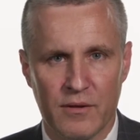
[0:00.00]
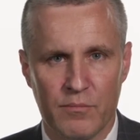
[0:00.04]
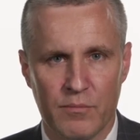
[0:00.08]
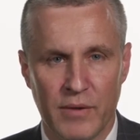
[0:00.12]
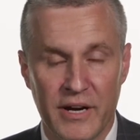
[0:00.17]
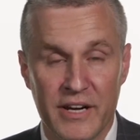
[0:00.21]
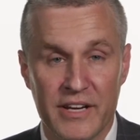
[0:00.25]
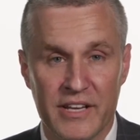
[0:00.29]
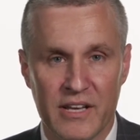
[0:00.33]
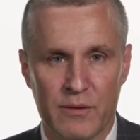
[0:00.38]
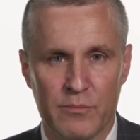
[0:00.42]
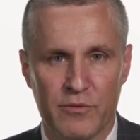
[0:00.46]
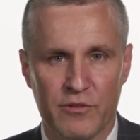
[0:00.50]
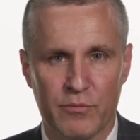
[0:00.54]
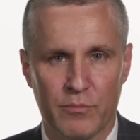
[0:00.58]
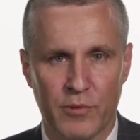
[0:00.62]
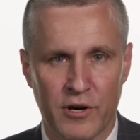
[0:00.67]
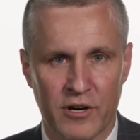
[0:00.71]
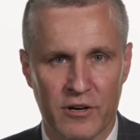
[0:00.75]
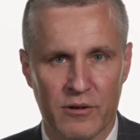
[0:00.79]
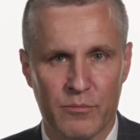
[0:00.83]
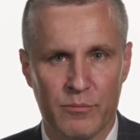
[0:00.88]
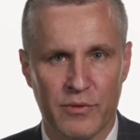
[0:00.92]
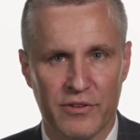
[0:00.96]
My name is
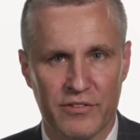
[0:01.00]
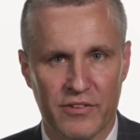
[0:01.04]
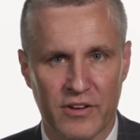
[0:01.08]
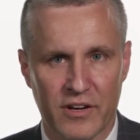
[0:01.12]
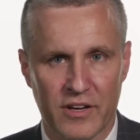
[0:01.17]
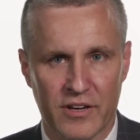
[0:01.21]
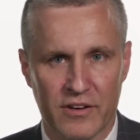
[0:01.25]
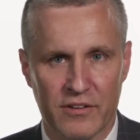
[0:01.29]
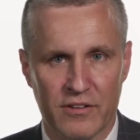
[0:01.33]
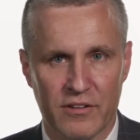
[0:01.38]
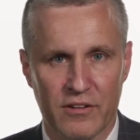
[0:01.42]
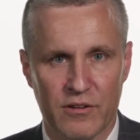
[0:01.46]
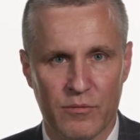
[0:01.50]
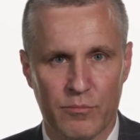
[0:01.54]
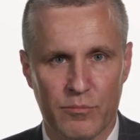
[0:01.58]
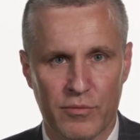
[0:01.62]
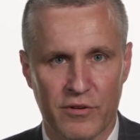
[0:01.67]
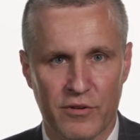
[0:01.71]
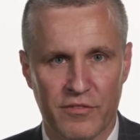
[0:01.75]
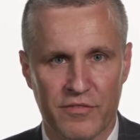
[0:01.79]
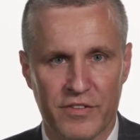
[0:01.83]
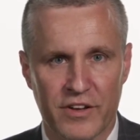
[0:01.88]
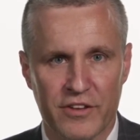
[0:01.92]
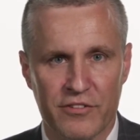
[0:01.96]
Martin Bazant,
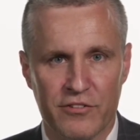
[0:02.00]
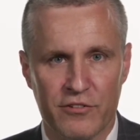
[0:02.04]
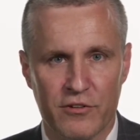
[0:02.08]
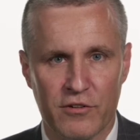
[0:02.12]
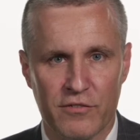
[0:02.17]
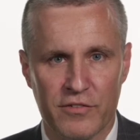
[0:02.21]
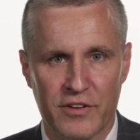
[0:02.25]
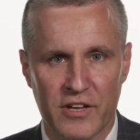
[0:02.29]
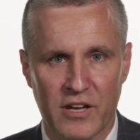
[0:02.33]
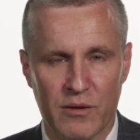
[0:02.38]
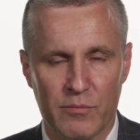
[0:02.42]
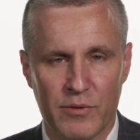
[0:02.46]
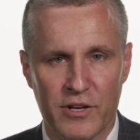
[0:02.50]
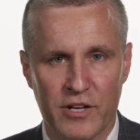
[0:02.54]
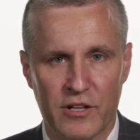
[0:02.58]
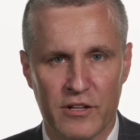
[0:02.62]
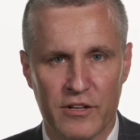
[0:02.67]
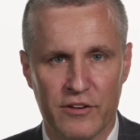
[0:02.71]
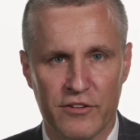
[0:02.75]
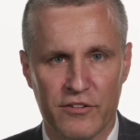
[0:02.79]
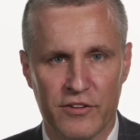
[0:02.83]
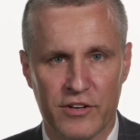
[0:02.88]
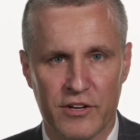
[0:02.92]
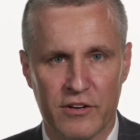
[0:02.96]
Professor of Chemical
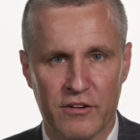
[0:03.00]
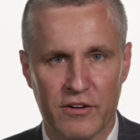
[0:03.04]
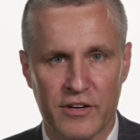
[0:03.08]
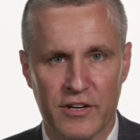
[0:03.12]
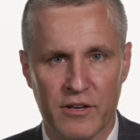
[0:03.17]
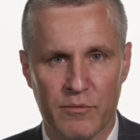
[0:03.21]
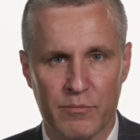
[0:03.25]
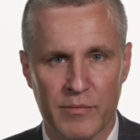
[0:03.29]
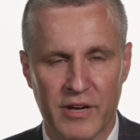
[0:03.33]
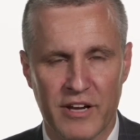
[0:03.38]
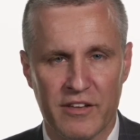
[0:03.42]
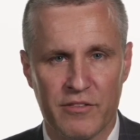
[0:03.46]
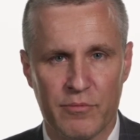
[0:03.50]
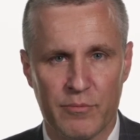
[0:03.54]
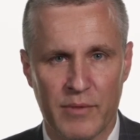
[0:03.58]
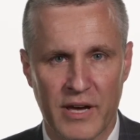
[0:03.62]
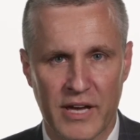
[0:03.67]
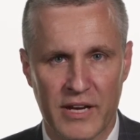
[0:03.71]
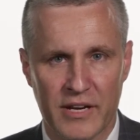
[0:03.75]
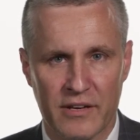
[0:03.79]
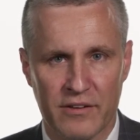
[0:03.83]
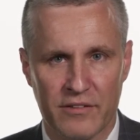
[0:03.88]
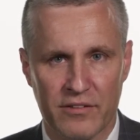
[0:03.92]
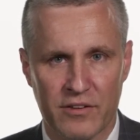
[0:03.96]
Engineering and
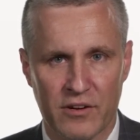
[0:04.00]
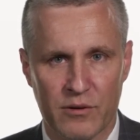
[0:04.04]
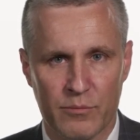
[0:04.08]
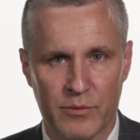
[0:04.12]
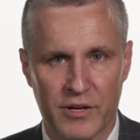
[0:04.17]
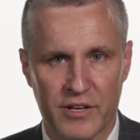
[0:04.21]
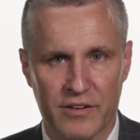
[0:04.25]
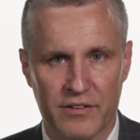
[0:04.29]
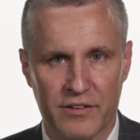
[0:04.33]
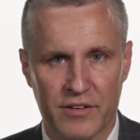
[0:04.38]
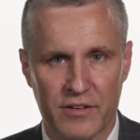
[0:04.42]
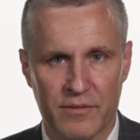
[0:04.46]
Mathematics at MIT,